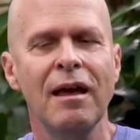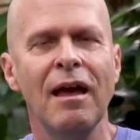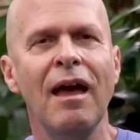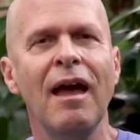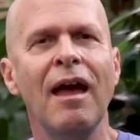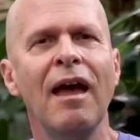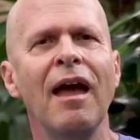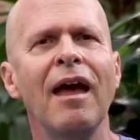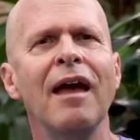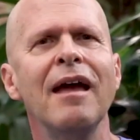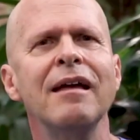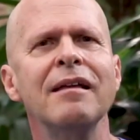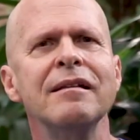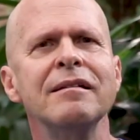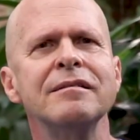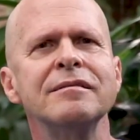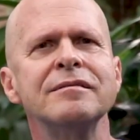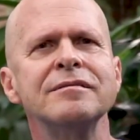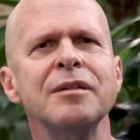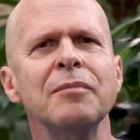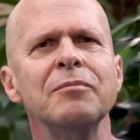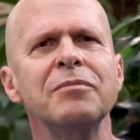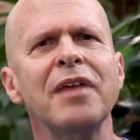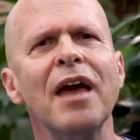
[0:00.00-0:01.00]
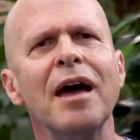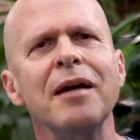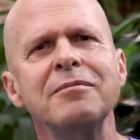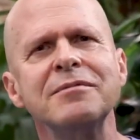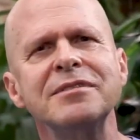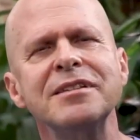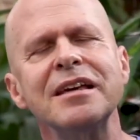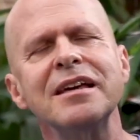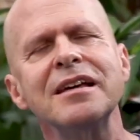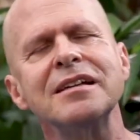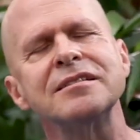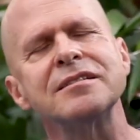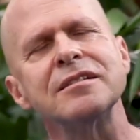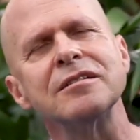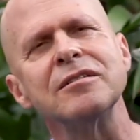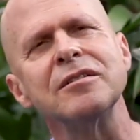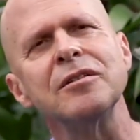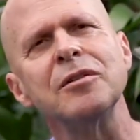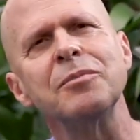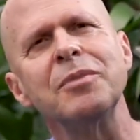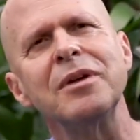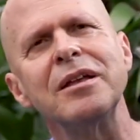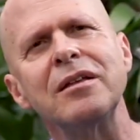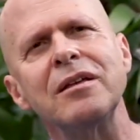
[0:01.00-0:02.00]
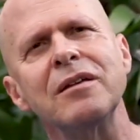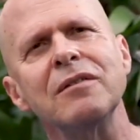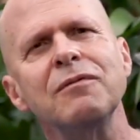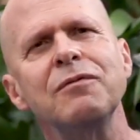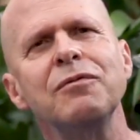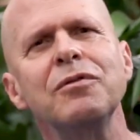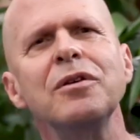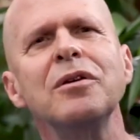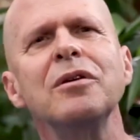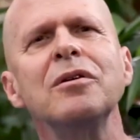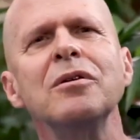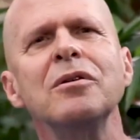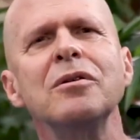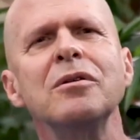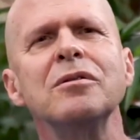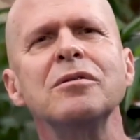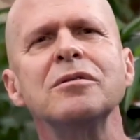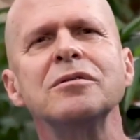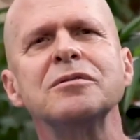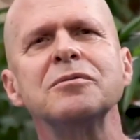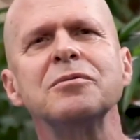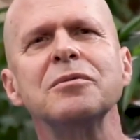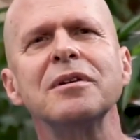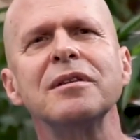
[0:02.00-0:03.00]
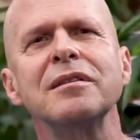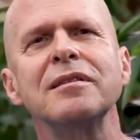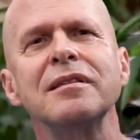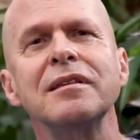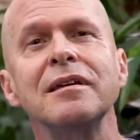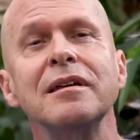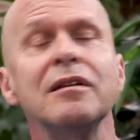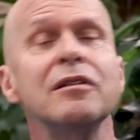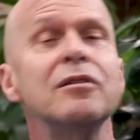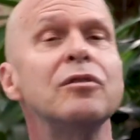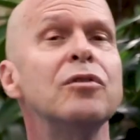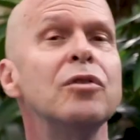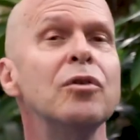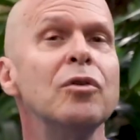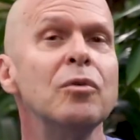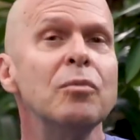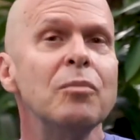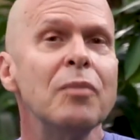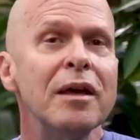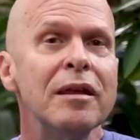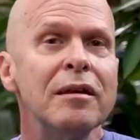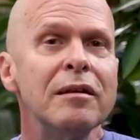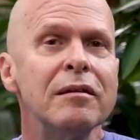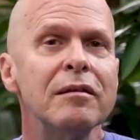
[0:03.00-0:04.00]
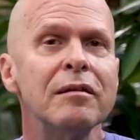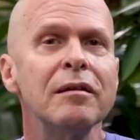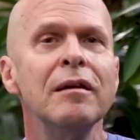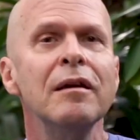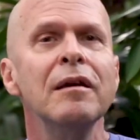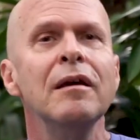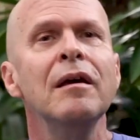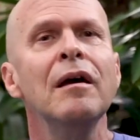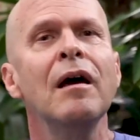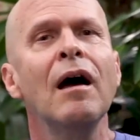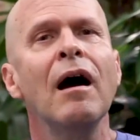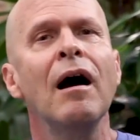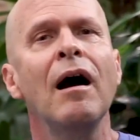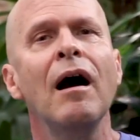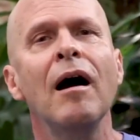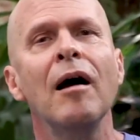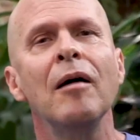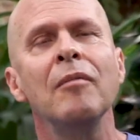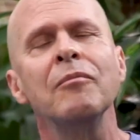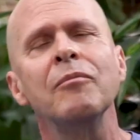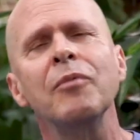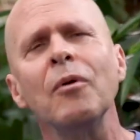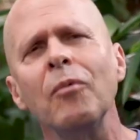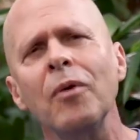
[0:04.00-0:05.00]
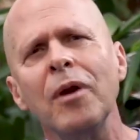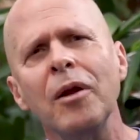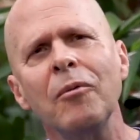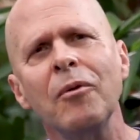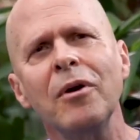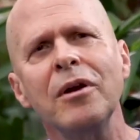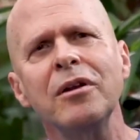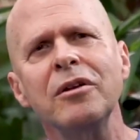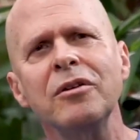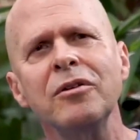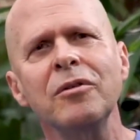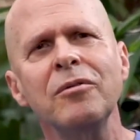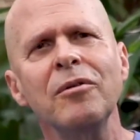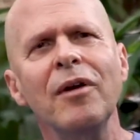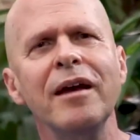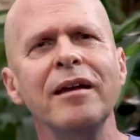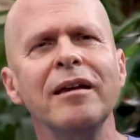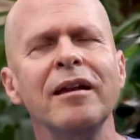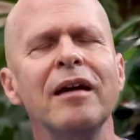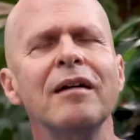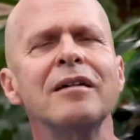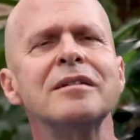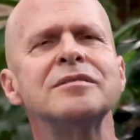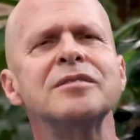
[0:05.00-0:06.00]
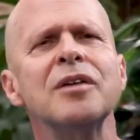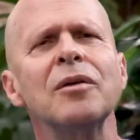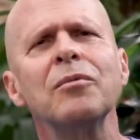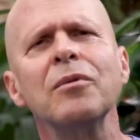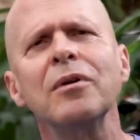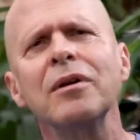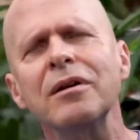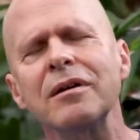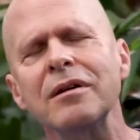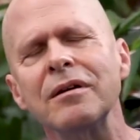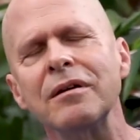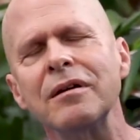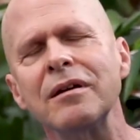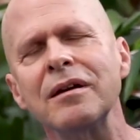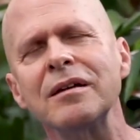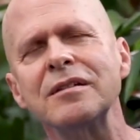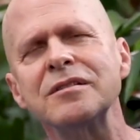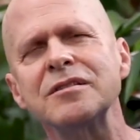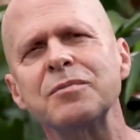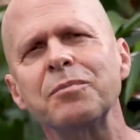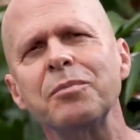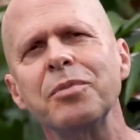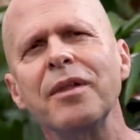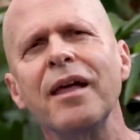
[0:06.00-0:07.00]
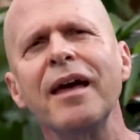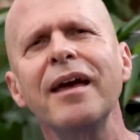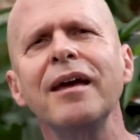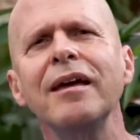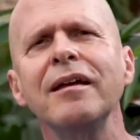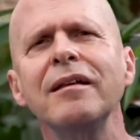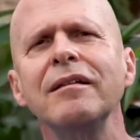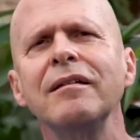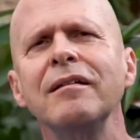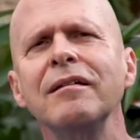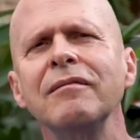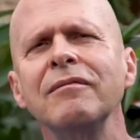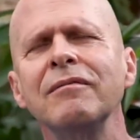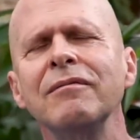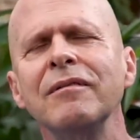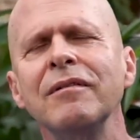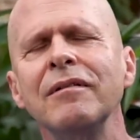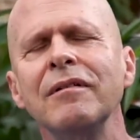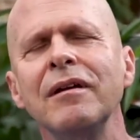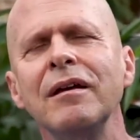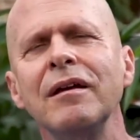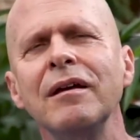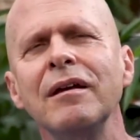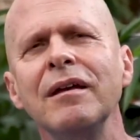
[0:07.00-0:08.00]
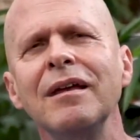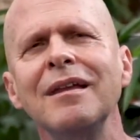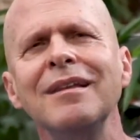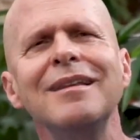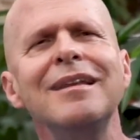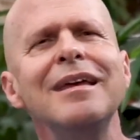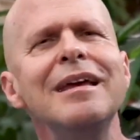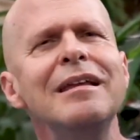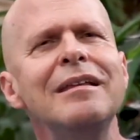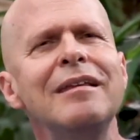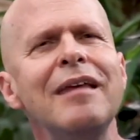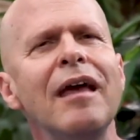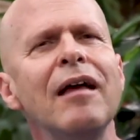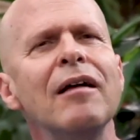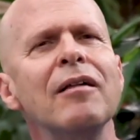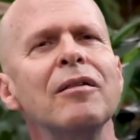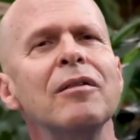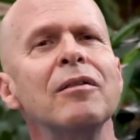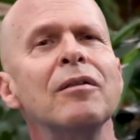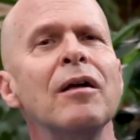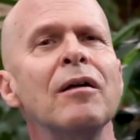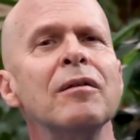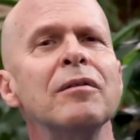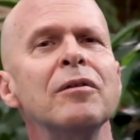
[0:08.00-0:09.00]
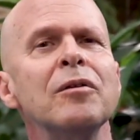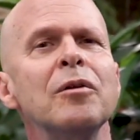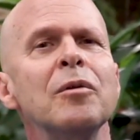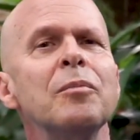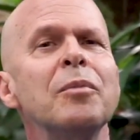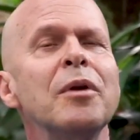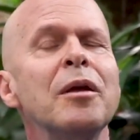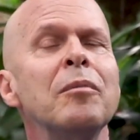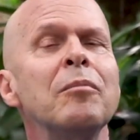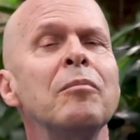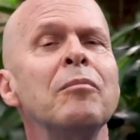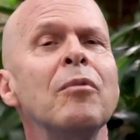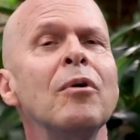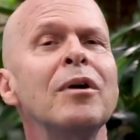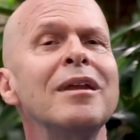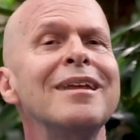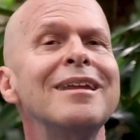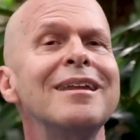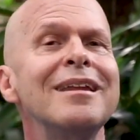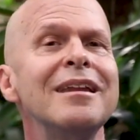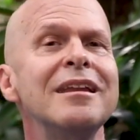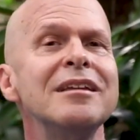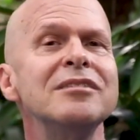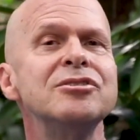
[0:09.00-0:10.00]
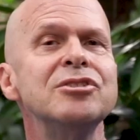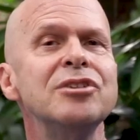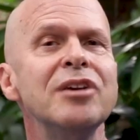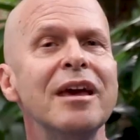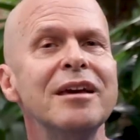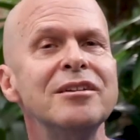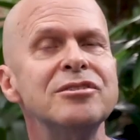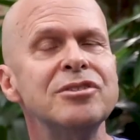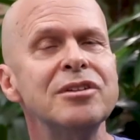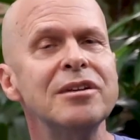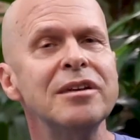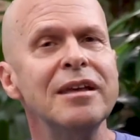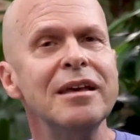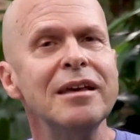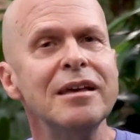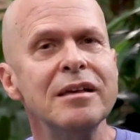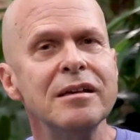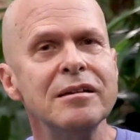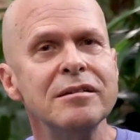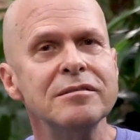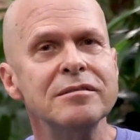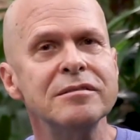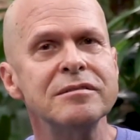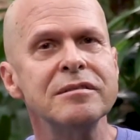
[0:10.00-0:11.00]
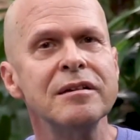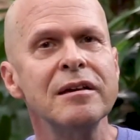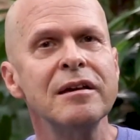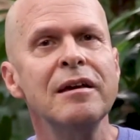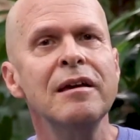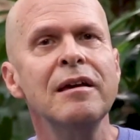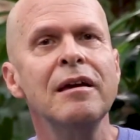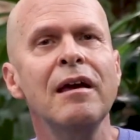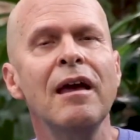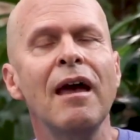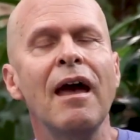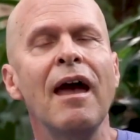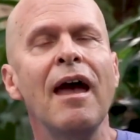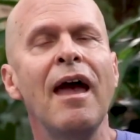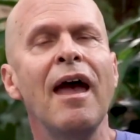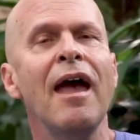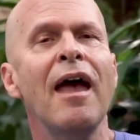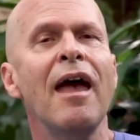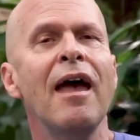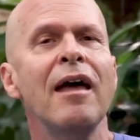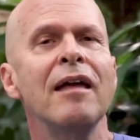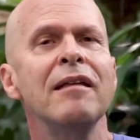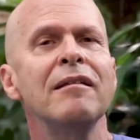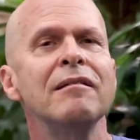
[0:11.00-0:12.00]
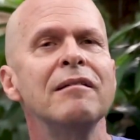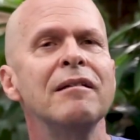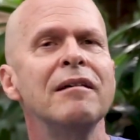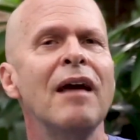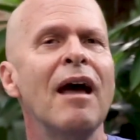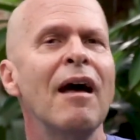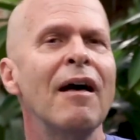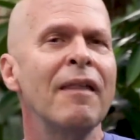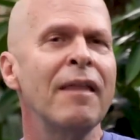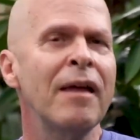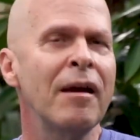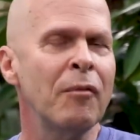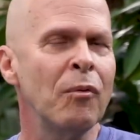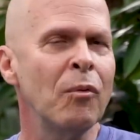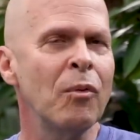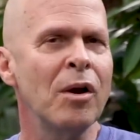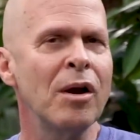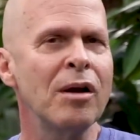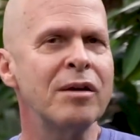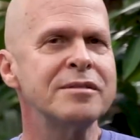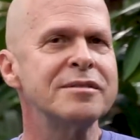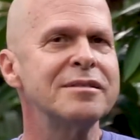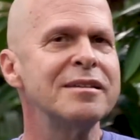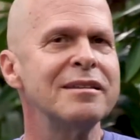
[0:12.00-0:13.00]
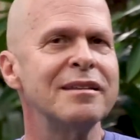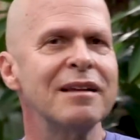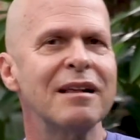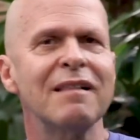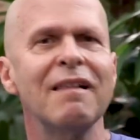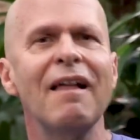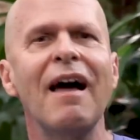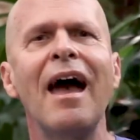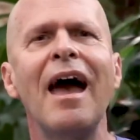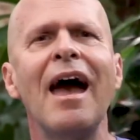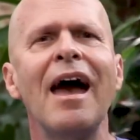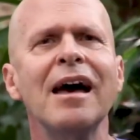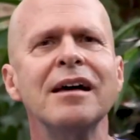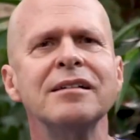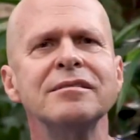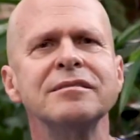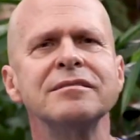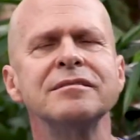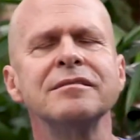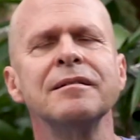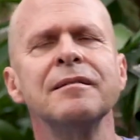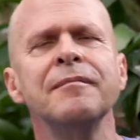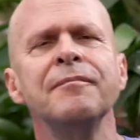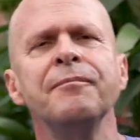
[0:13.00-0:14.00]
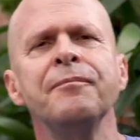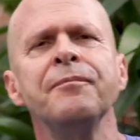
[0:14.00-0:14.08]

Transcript: And sometimes it gets a little bit confused with an attunement. But what I want to do right now is I want to explain in detail a little bit what an initiation is and how that works in the class.